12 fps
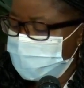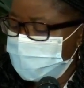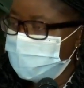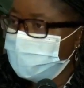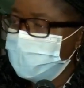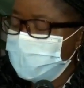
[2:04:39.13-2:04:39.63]

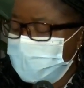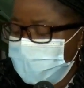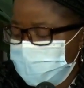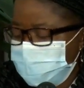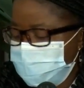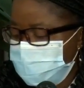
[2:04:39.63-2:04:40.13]
On
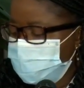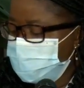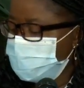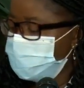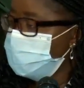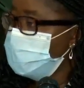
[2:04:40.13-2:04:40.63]
behalf
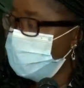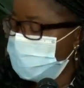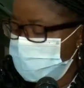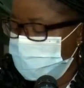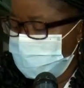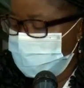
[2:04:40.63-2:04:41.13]
of the
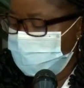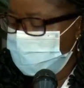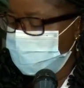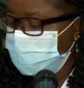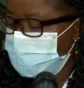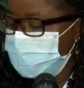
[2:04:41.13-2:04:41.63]
Ministry
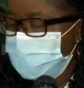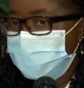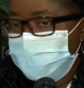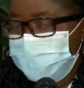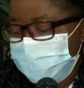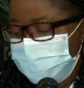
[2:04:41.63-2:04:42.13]
of
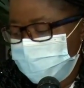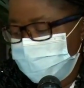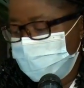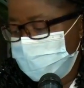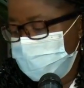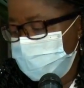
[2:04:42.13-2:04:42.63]
International
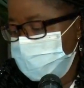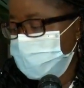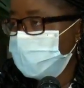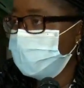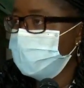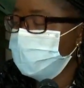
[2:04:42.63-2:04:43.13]

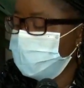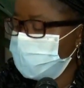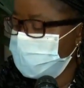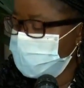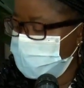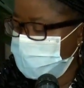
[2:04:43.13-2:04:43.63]
Relations and
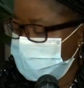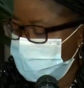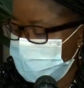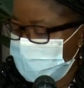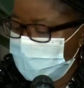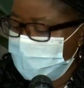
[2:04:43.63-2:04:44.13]

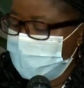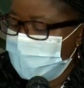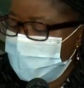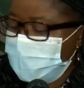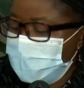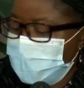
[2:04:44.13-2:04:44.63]
Cooperation,
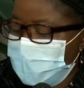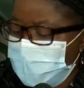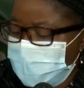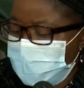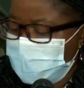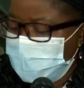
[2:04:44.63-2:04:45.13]
I
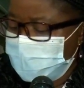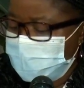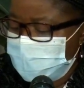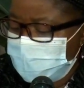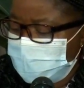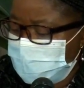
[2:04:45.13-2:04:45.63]
wish to
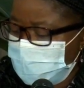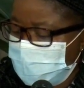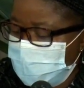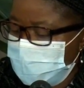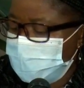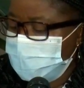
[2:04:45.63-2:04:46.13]
use
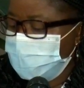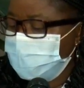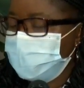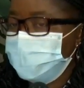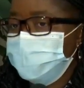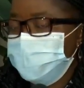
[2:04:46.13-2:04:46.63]
this
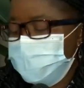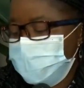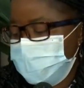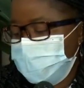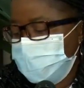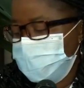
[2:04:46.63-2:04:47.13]

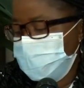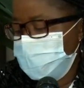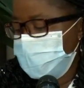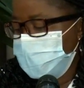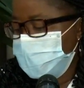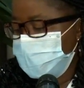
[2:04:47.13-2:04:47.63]
opportunity
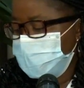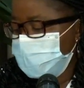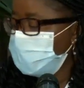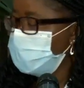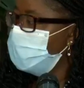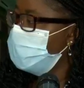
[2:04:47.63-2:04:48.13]
to
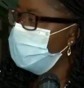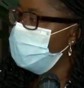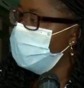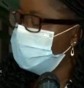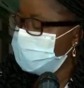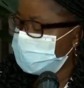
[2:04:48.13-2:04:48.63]
thank our
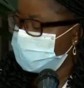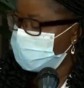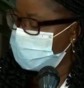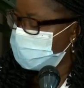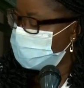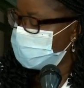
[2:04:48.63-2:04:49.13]
distinguished